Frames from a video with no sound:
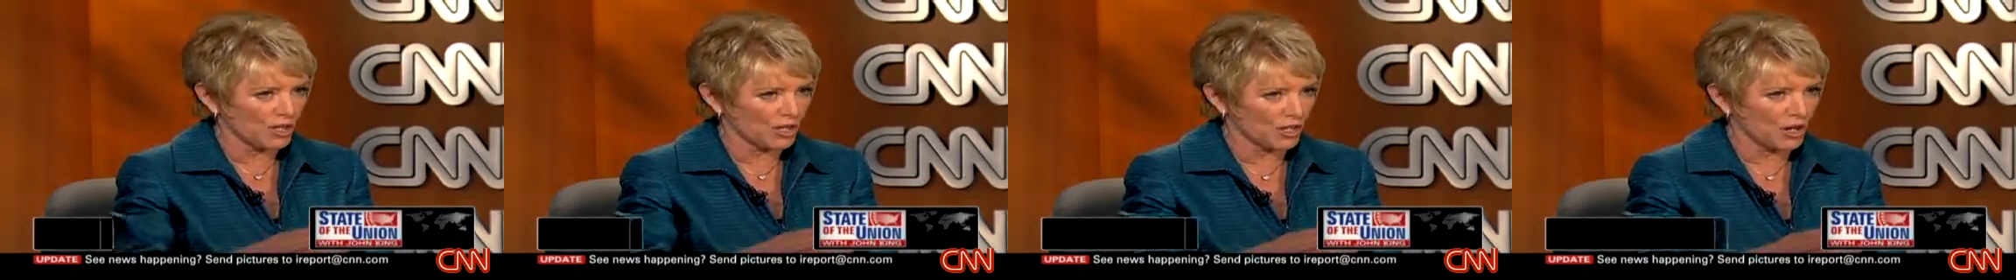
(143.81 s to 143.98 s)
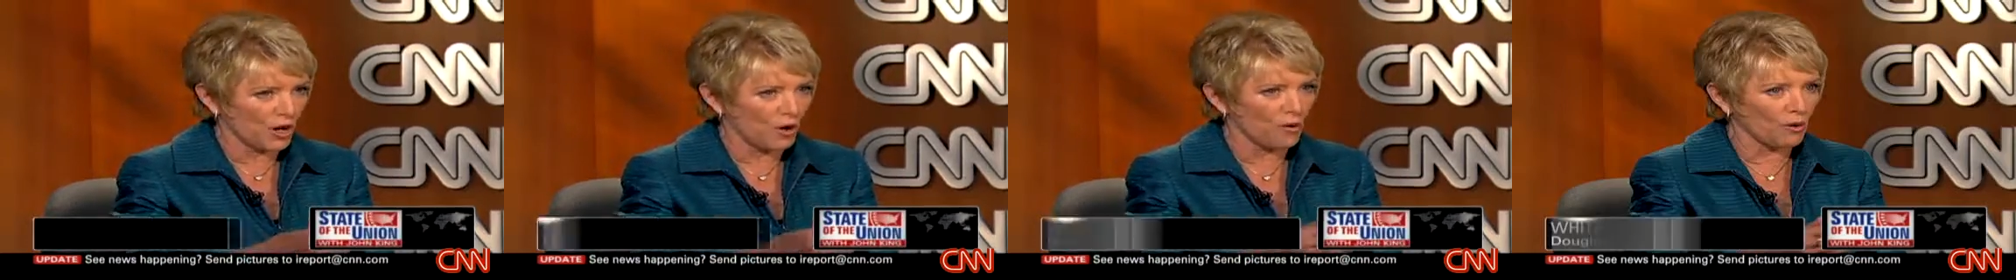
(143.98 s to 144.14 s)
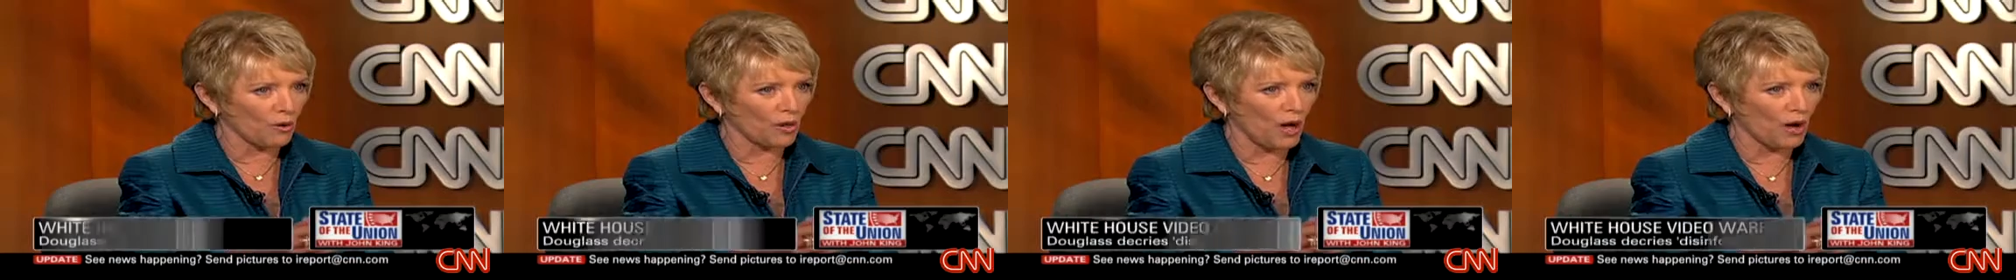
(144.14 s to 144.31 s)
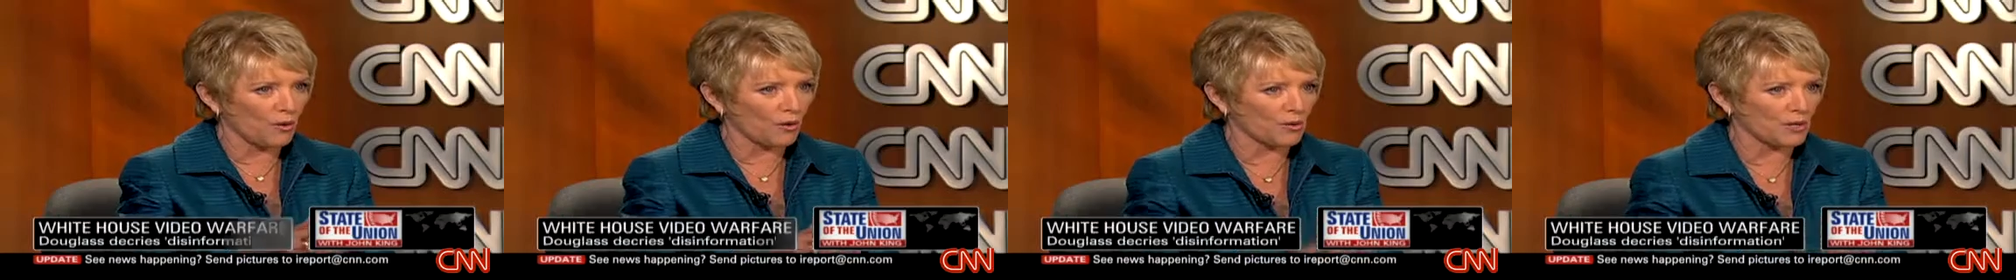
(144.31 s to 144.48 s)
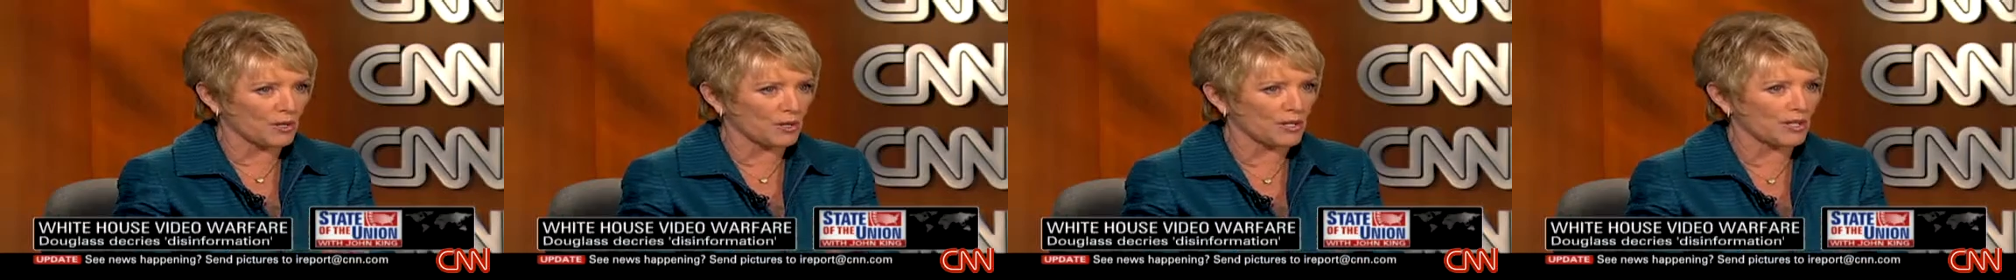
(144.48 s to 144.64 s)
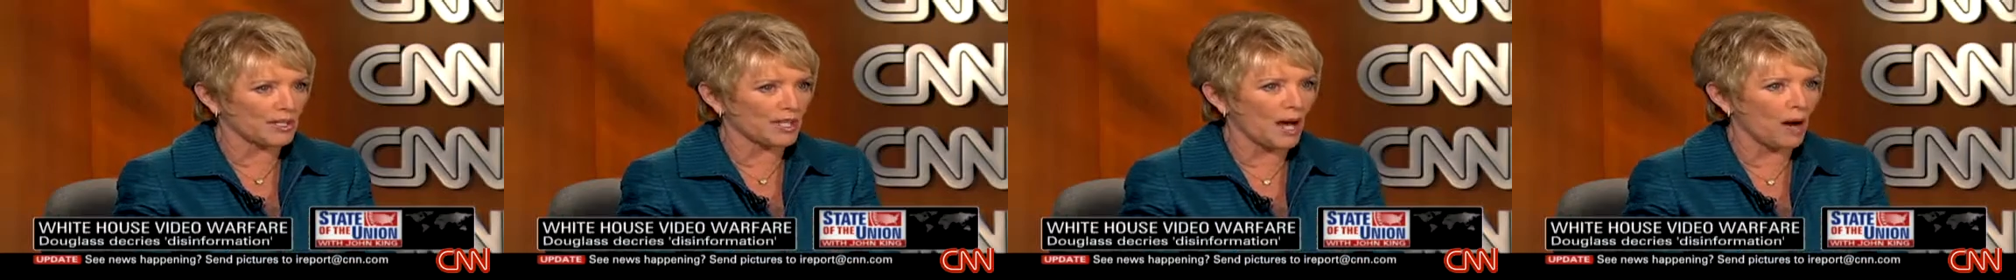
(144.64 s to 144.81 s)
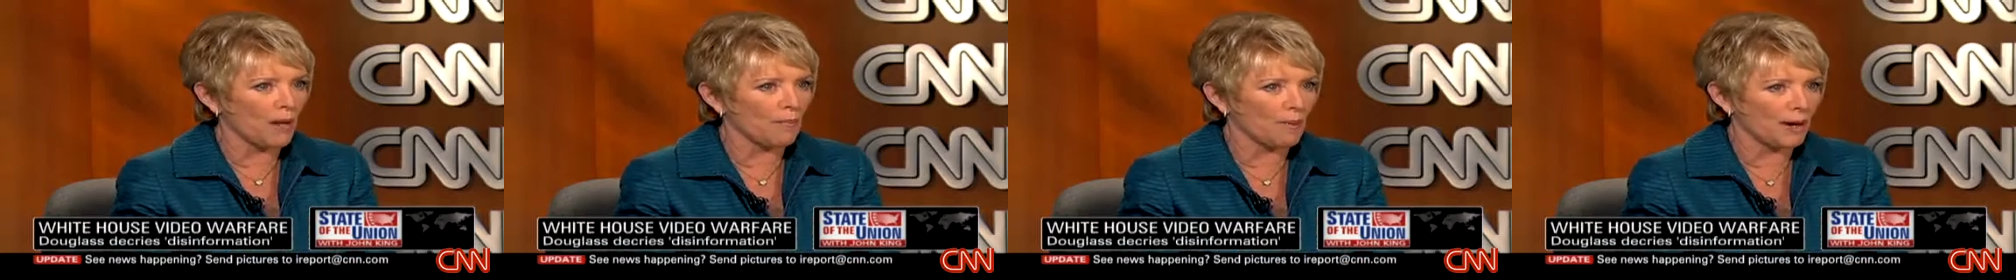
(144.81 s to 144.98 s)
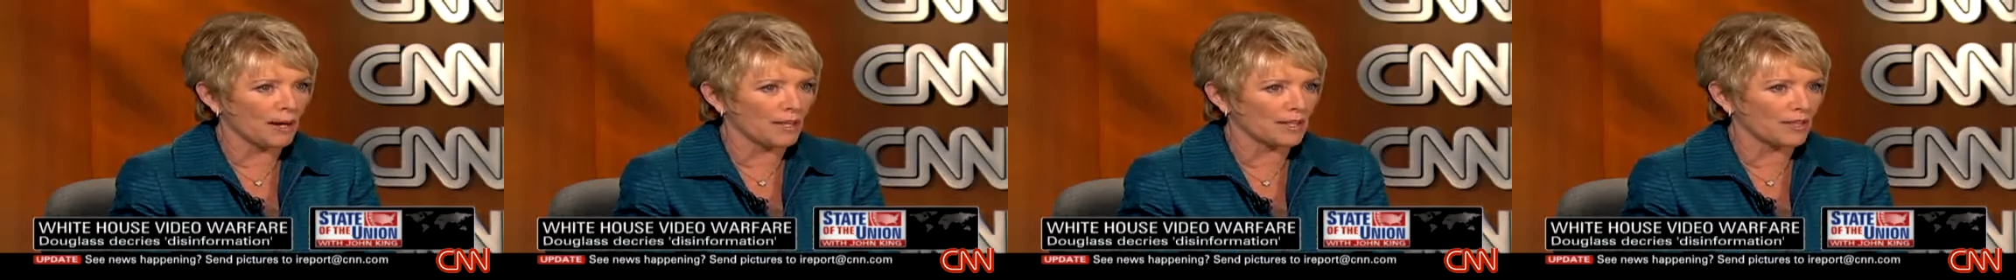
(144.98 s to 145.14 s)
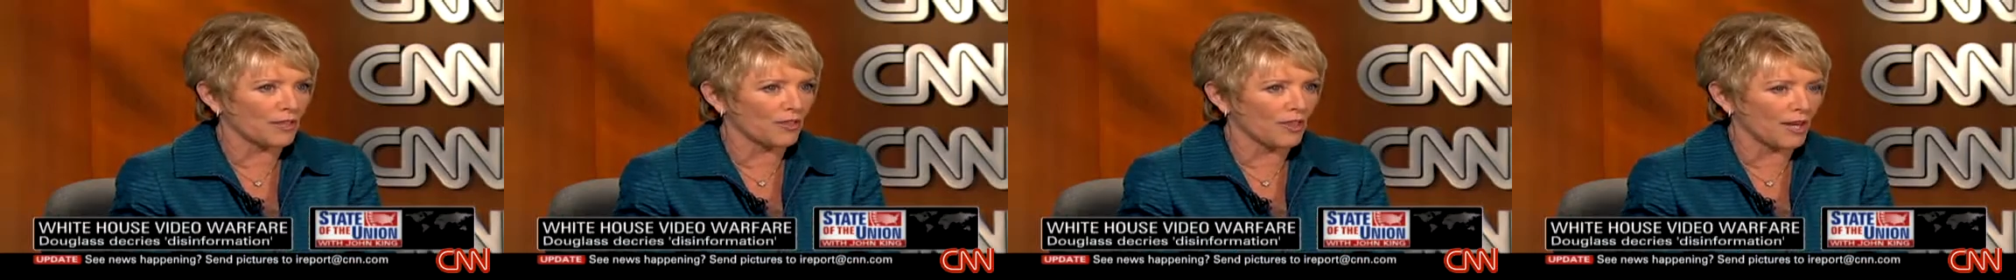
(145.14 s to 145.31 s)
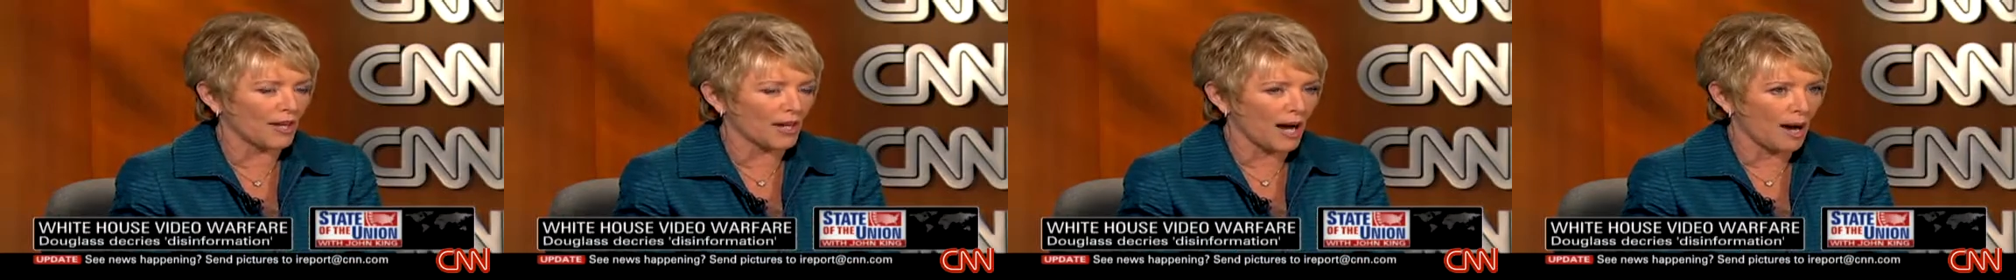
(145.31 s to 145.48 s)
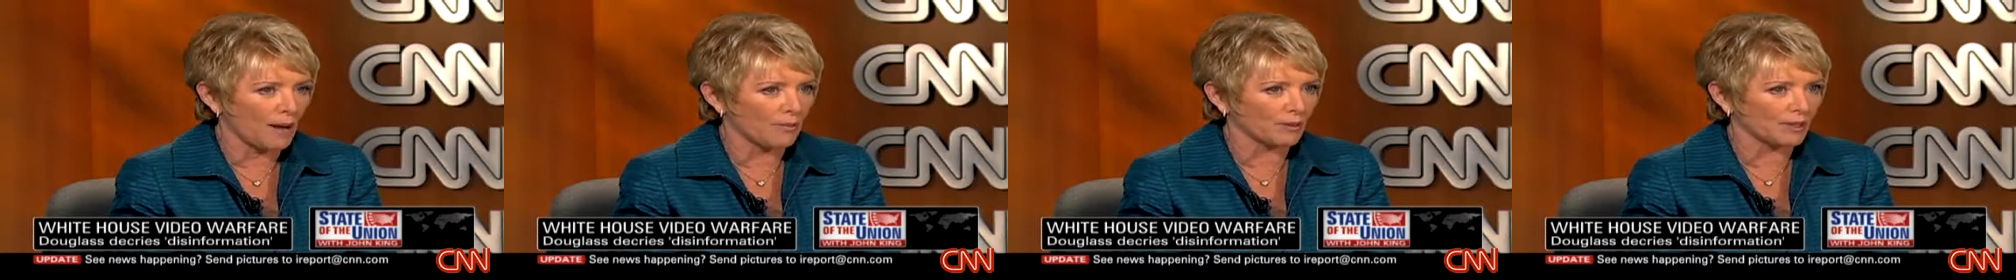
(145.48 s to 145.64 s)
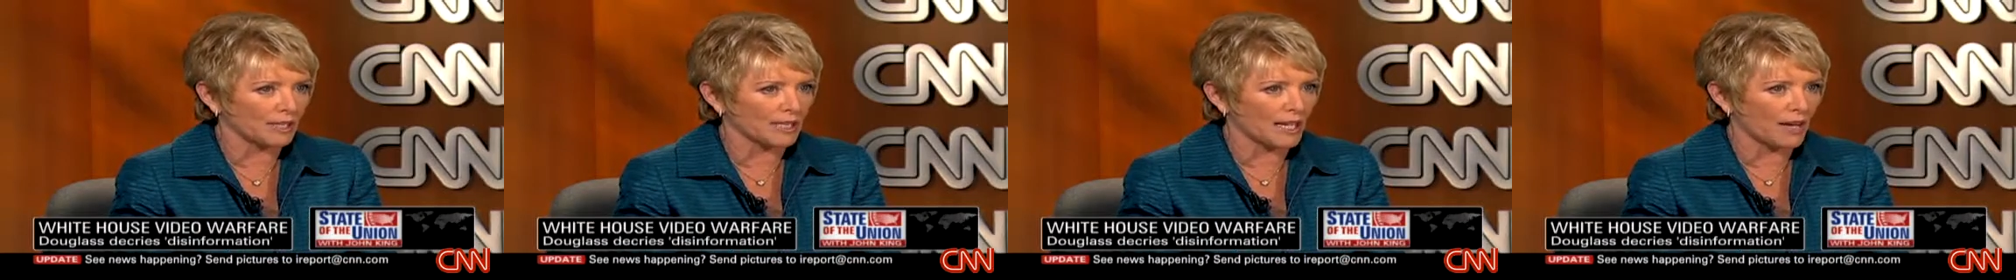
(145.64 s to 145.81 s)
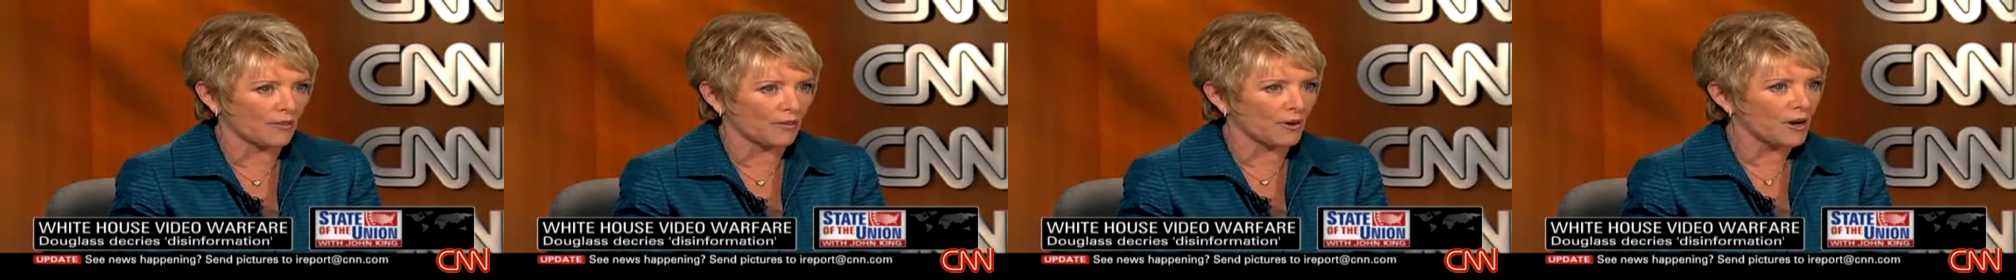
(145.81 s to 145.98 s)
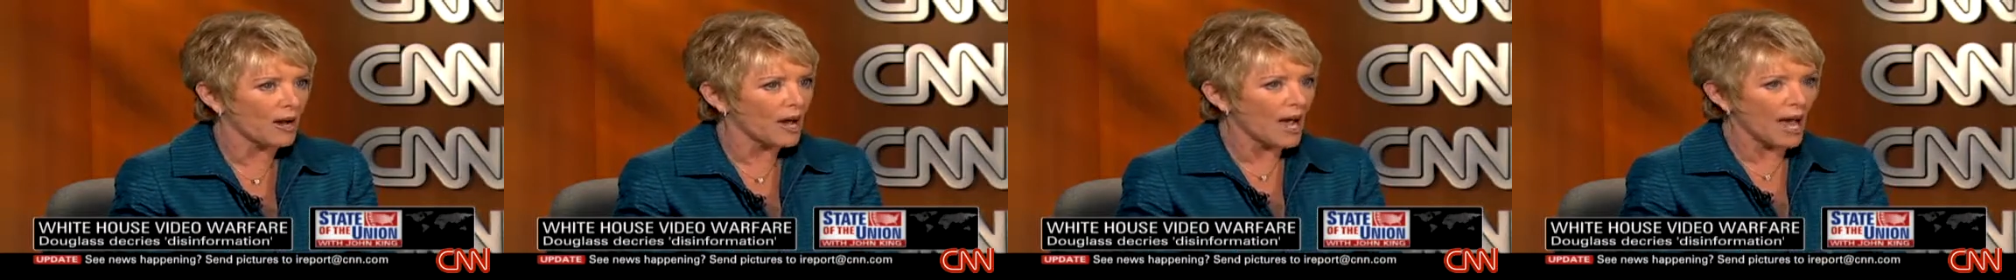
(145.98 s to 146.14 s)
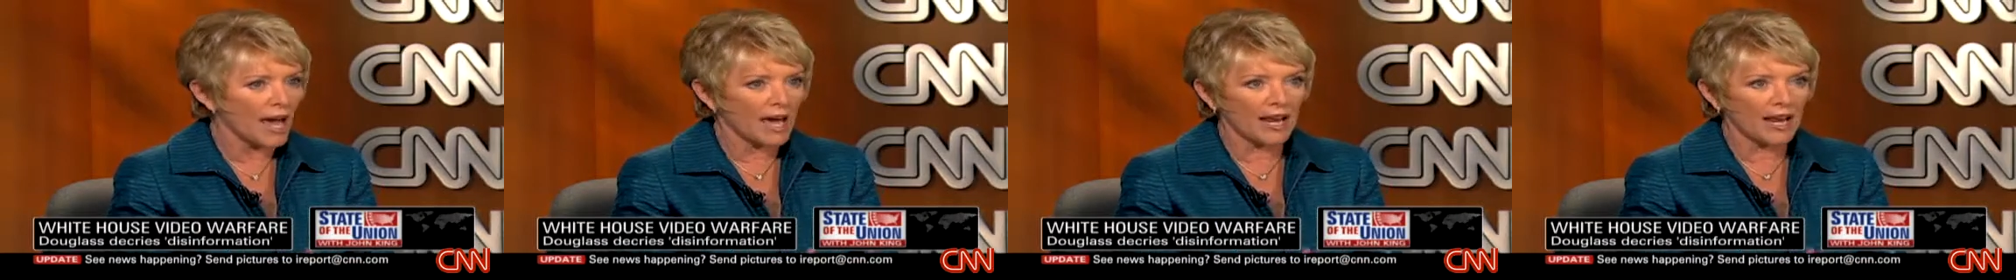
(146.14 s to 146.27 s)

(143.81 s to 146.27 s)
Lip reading: to go along with these sound bites that they cobbled together.